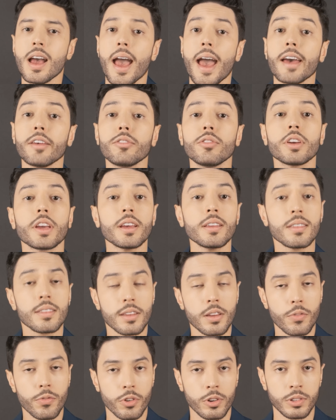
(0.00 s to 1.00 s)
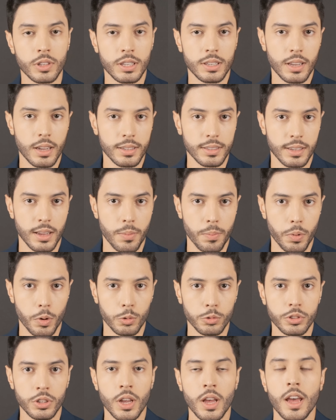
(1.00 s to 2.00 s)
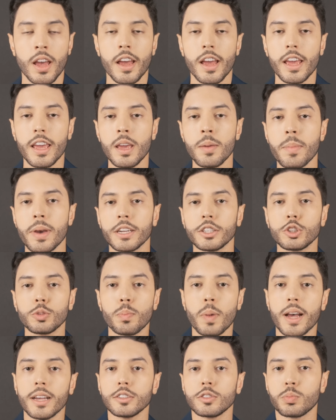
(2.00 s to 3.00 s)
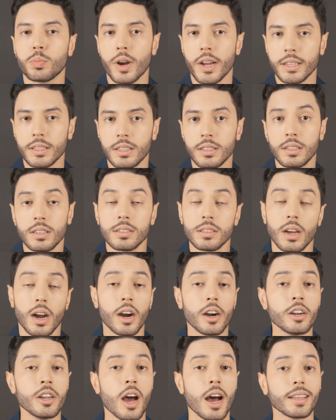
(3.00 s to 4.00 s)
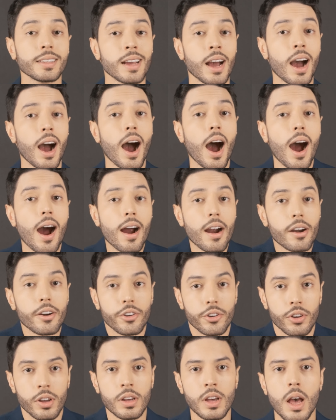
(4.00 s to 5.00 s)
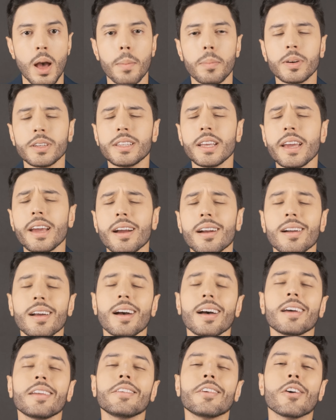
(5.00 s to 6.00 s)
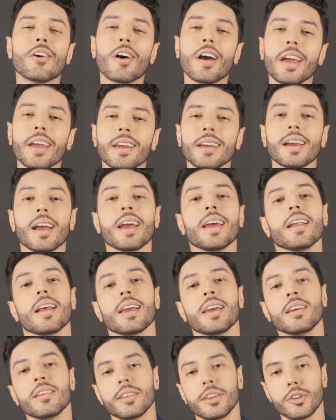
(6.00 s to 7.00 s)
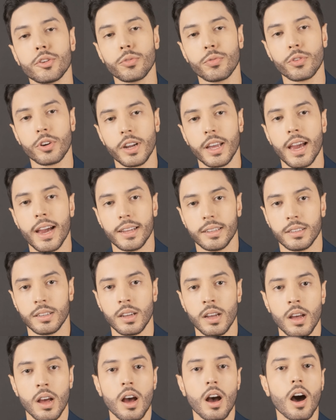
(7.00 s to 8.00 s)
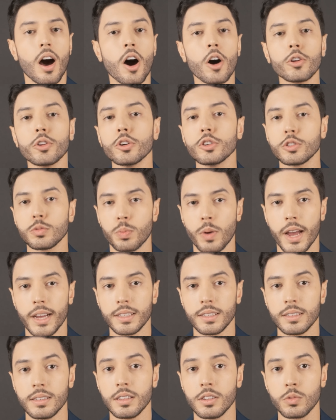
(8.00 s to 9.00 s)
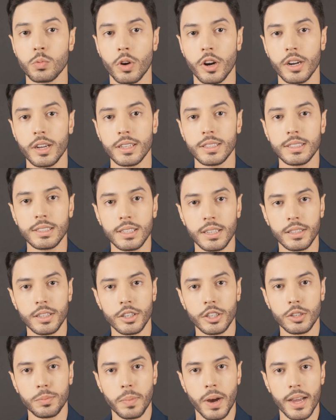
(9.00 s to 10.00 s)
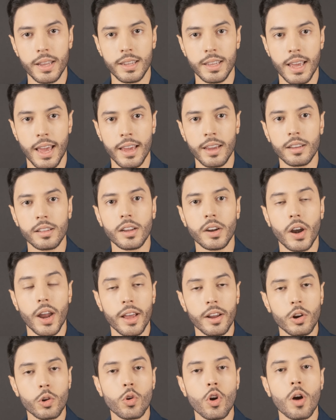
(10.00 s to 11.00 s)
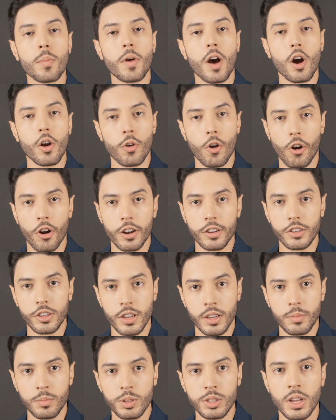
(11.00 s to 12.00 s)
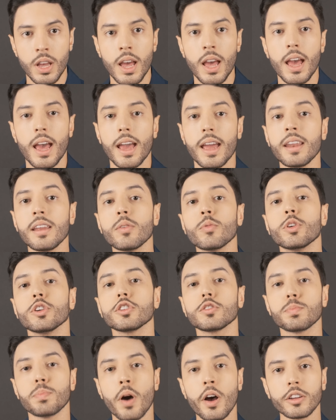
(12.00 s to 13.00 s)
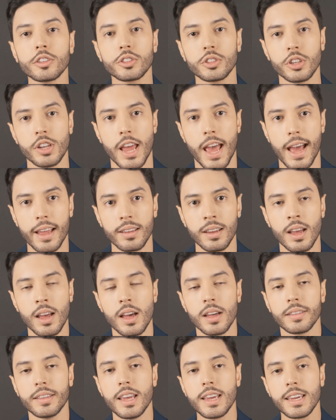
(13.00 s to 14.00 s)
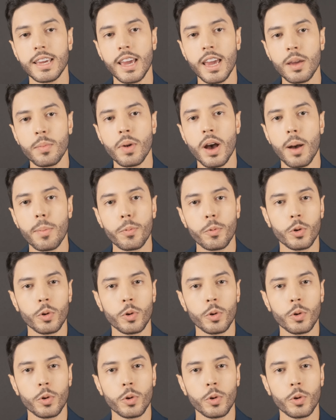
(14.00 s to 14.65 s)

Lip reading: As you can see from these examples, image best practices are not hard, but they are annoying and easy to forget. All those practices were considered by the Angular and Chrome Aurora teams, and in response to that, they came up